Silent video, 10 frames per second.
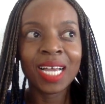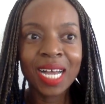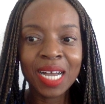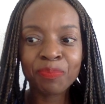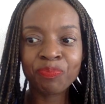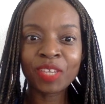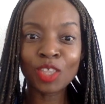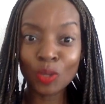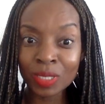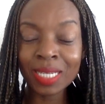They
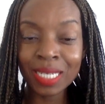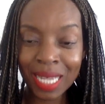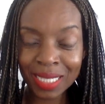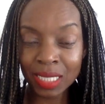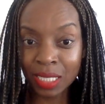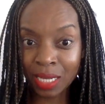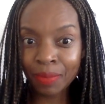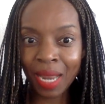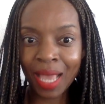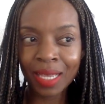don't. It doesn't
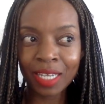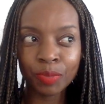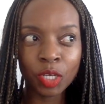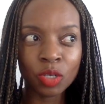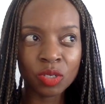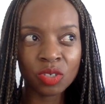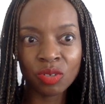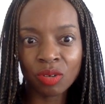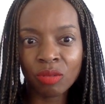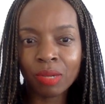seem like it, because you
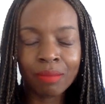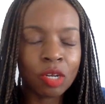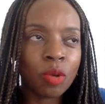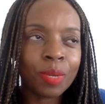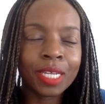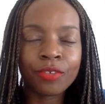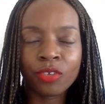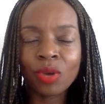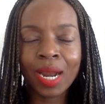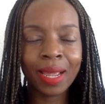know, normally if
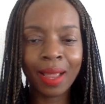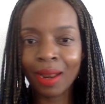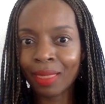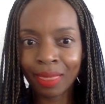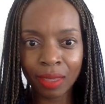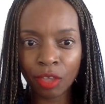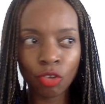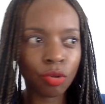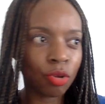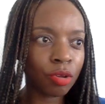you are healthy,
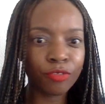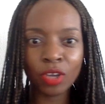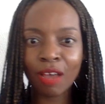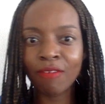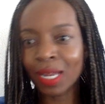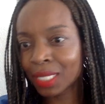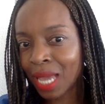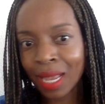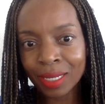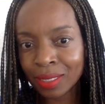you know, if you have
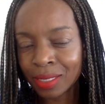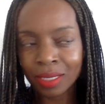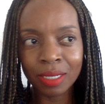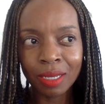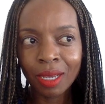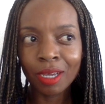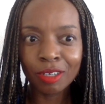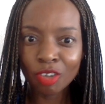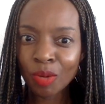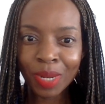vitality,
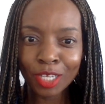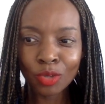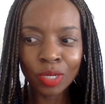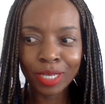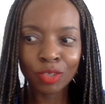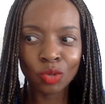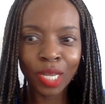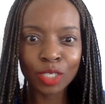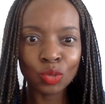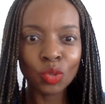normally you
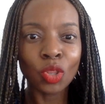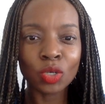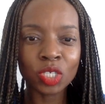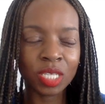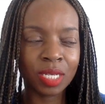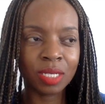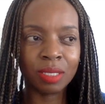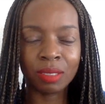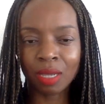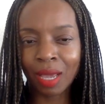can do those
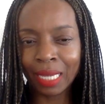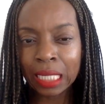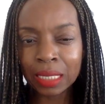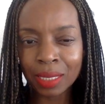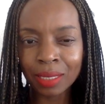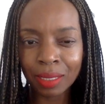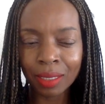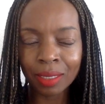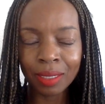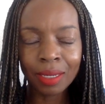things
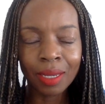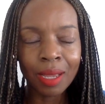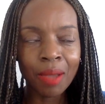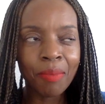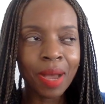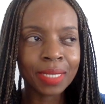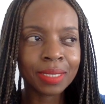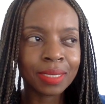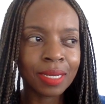easily. But